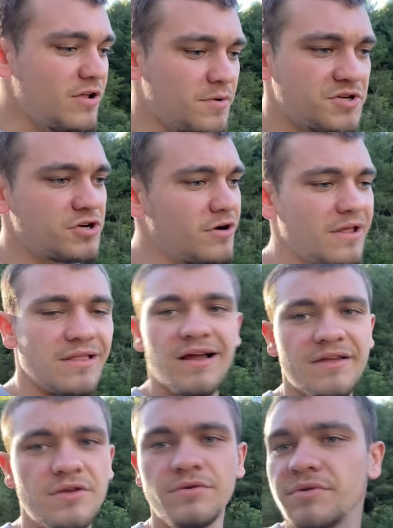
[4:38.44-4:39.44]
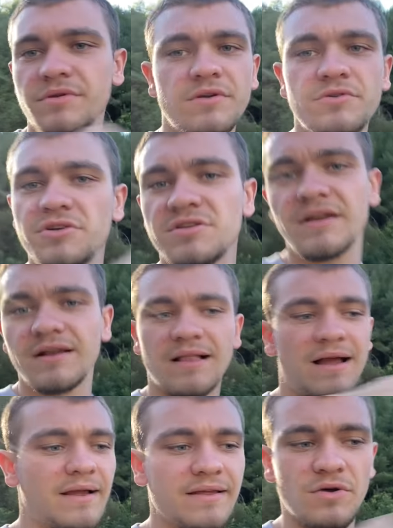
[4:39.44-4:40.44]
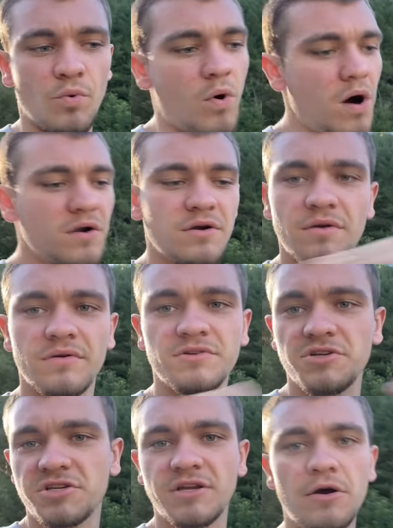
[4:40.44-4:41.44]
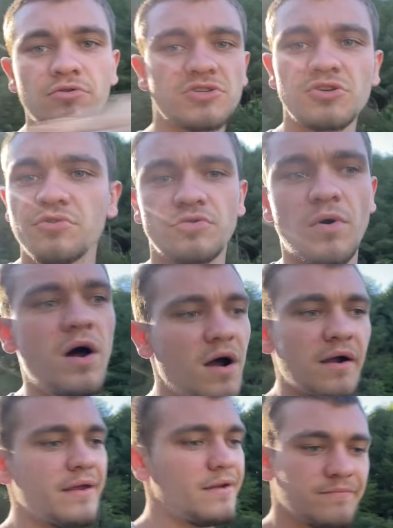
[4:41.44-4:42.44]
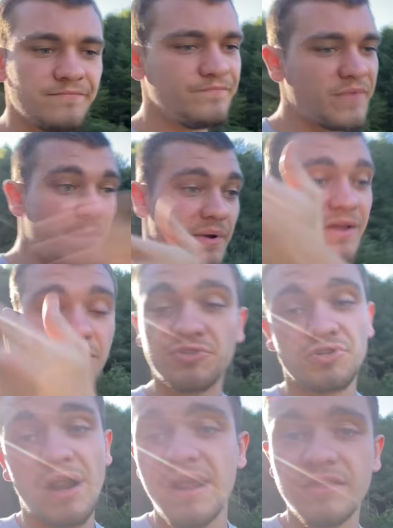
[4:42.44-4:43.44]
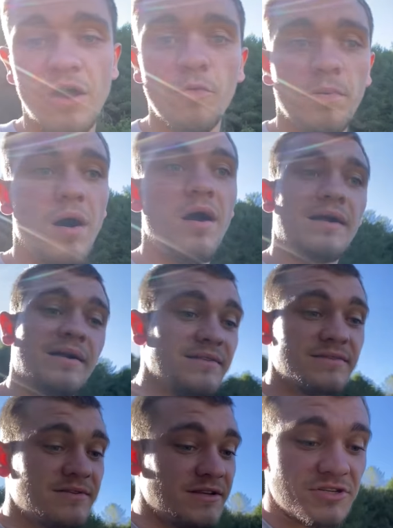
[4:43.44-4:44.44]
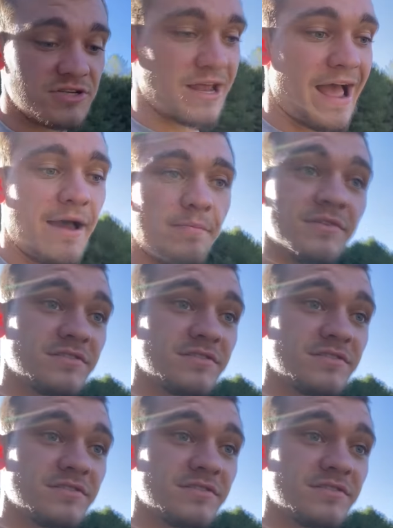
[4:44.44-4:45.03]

but surely, like you, you just get like the water just goes through the rock and I mean, it'll drain the whole pond. It, it just happens.